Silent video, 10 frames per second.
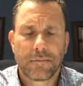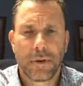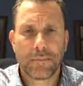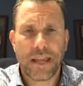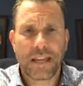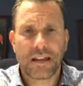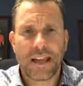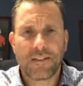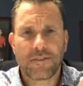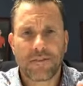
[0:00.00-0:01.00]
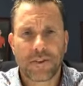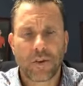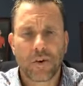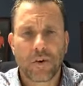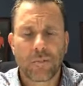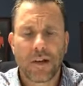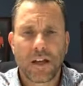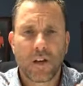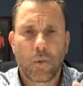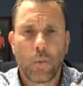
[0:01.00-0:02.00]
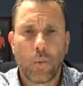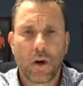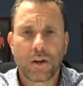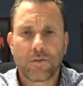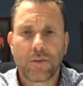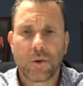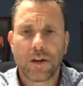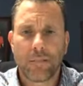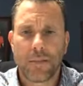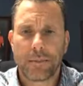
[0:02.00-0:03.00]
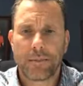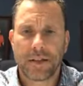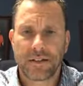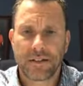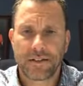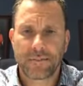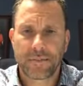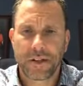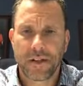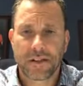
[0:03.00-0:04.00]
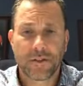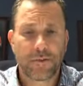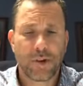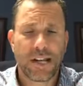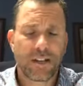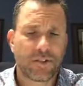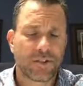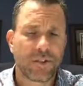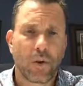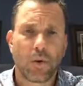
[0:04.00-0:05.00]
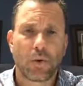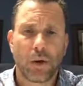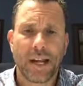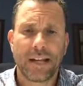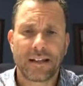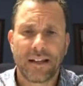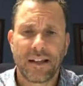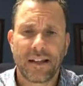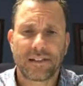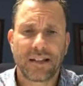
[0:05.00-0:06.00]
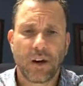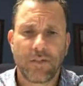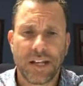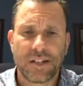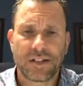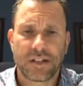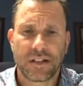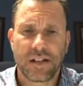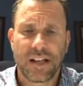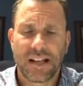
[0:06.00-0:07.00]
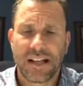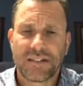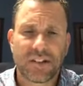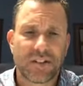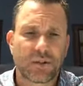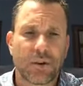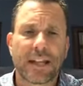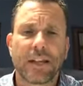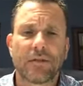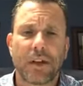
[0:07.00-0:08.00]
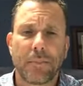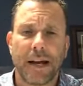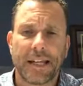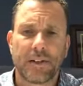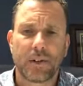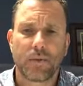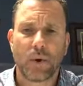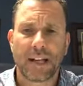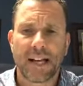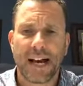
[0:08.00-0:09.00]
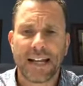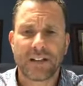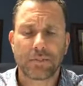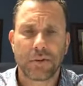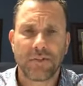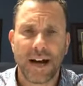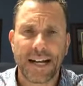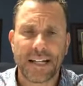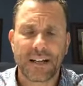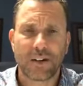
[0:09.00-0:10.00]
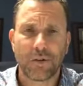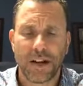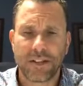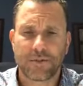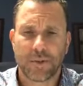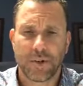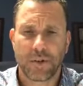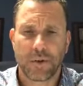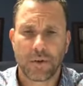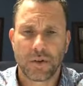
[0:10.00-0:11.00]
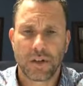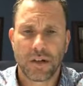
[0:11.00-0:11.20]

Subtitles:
but make it a firm, wonderful commitment. The phrase, so great a salvation, is a striking reminder of what God has provided in Christ for you.